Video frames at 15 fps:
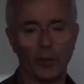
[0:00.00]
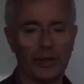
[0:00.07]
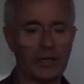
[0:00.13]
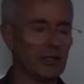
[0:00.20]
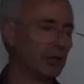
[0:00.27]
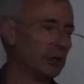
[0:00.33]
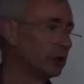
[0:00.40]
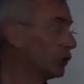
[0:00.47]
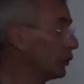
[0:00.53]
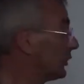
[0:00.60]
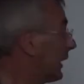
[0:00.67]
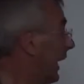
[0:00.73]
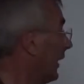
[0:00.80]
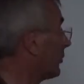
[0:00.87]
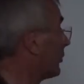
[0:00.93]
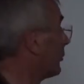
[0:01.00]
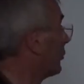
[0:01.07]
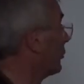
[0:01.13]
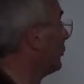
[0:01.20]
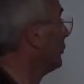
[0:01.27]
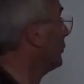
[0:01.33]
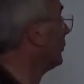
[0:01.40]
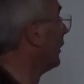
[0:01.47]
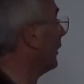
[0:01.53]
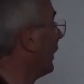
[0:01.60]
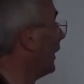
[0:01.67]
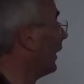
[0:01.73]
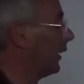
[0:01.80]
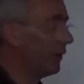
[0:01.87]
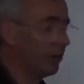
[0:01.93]
way you should get to
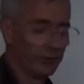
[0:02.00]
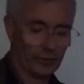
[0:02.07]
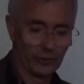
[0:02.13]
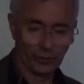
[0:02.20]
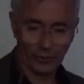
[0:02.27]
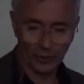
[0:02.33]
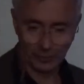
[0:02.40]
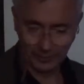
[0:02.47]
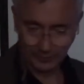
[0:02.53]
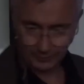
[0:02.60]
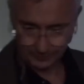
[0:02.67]
the document.